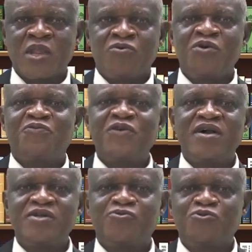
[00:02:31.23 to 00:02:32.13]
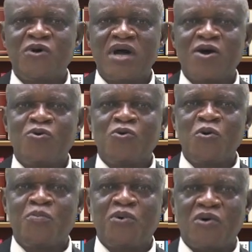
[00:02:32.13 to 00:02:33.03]
referring to a
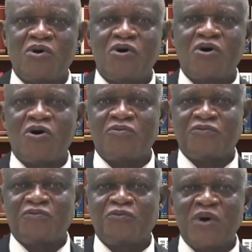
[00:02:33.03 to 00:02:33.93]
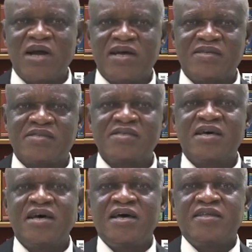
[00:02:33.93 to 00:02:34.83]
group of words
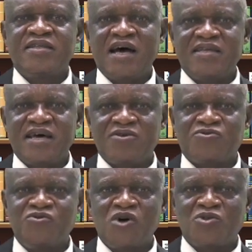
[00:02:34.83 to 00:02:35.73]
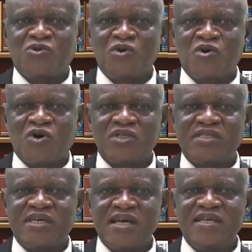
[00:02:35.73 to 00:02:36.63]
that does not
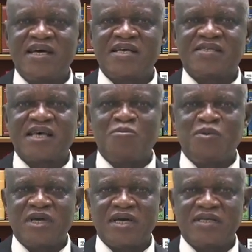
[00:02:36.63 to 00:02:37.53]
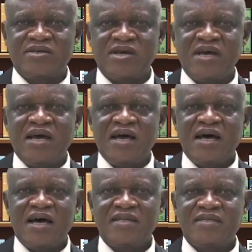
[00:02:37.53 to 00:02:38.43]
contain a subject
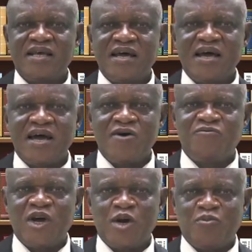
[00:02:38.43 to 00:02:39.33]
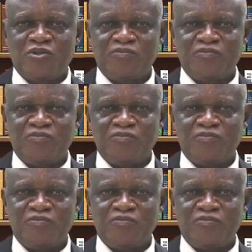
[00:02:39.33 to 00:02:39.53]
and a verb.